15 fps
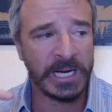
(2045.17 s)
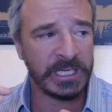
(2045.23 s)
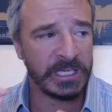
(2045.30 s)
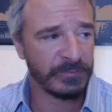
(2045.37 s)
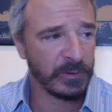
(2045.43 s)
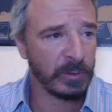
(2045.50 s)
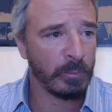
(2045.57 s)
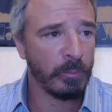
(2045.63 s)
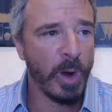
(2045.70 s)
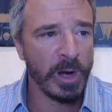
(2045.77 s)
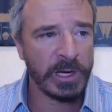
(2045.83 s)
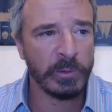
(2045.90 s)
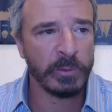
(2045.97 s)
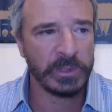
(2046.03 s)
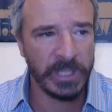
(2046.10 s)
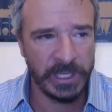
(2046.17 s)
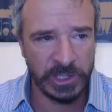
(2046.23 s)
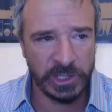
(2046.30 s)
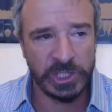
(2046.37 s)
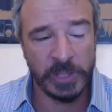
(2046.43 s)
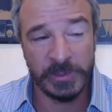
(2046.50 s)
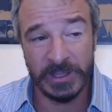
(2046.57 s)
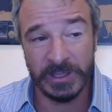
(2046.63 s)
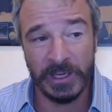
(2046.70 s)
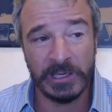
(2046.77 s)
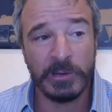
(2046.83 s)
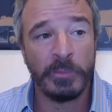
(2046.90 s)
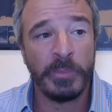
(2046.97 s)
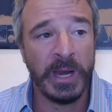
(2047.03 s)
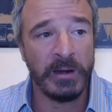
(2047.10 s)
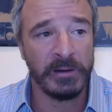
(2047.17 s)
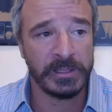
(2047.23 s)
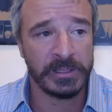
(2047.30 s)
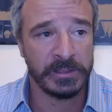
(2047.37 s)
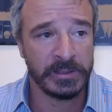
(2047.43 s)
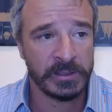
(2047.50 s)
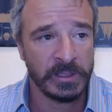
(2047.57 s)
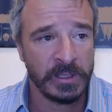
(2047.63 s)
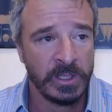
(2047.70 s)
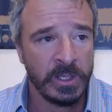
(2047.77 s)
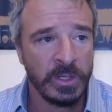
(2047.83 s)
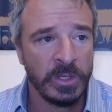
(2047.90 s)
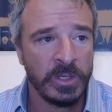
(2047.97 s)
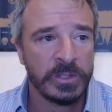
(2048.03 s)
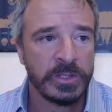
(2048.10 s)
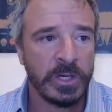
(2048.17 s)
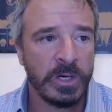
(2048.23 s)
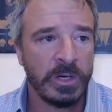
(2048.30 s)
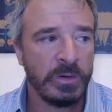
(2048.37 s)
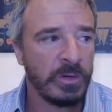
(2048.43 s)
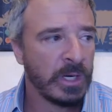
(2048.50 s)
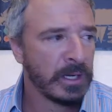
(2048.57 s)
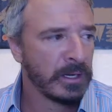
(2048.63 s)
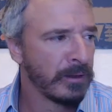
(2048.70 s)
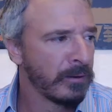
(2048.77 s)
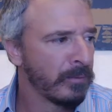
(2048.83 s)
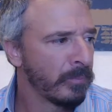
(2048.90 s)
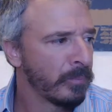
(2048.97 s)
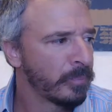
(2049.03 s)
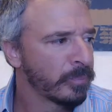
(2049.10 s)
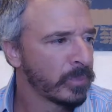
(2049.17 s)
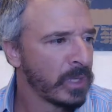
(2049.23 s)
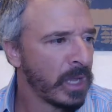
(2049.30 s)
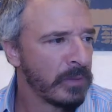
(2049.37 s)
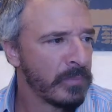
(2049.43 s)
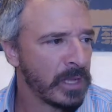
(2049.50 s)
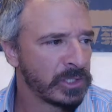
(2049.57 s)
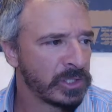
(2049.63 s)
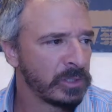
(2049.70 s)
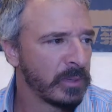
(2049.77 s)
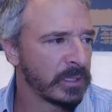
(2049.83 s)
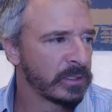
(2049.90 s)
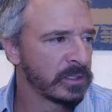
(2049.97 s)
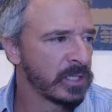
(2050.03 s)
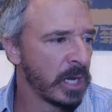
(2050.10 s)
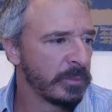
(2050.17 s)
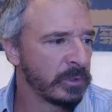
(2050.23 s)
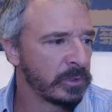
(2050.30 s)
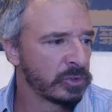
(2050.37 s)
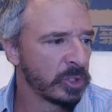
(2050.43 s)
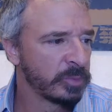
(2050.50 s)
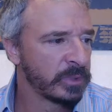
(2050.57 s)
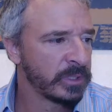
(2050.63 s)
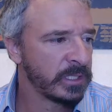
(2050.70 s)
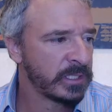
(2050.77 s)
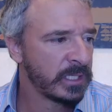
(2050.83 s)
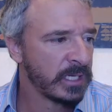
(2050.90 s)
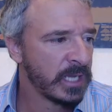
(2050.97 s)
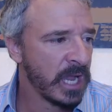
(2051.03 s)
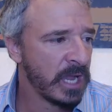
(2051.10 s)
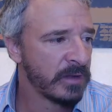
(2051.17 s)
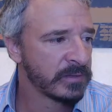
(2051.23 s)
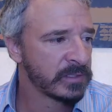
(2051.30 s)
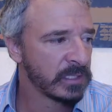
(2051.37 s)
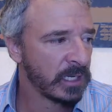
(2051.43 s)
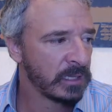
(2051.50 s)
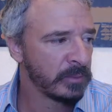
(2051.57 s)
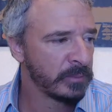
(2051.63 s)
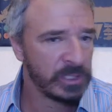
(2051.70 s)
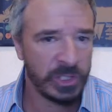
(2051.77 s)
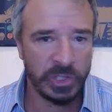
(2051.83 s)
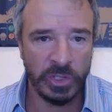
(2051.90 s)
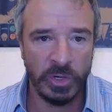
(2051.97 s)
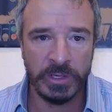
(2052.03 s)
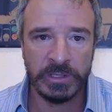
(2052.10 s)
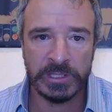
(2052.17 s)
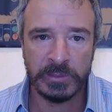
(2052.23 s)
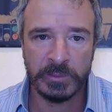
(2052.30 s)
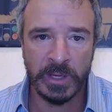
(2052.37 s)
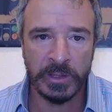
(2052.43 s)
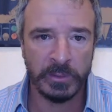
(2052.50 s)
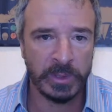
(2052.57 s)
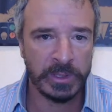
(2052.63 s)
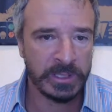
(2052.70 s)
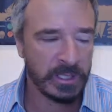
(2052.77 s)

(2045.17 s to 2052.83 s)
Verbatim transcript: of different market relationships and comparisons. So I mentioned about the double and triple ETFs. Let me show you some other ones